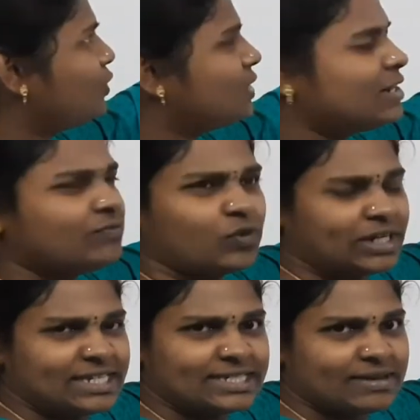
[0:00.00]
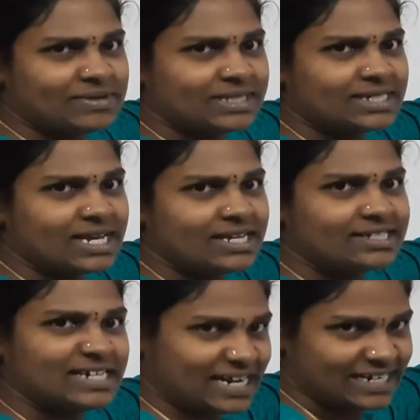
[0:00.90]
to that 14 sevens
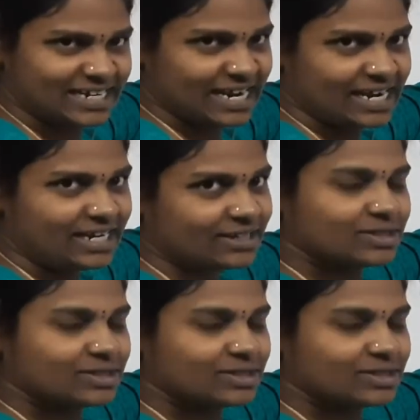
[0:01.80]
is 98.